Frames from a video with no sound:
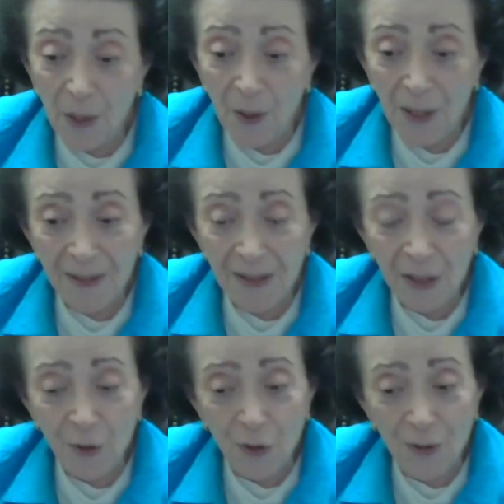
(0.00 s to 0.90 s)
are
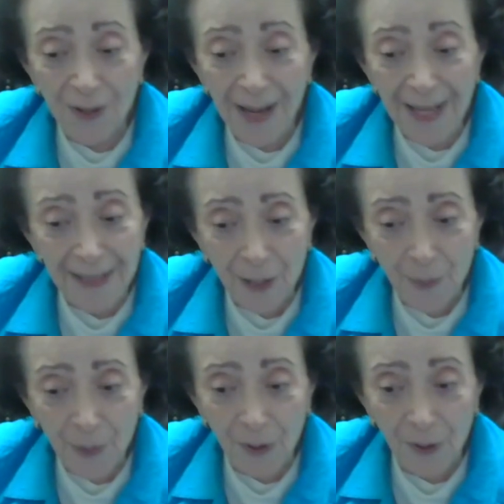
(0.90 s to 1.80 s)
considered
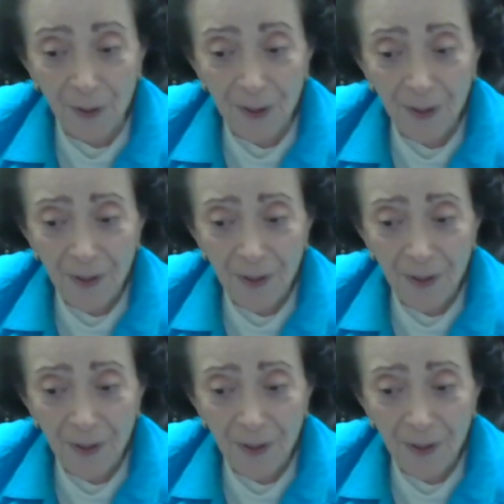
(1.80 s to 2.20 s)
atypical.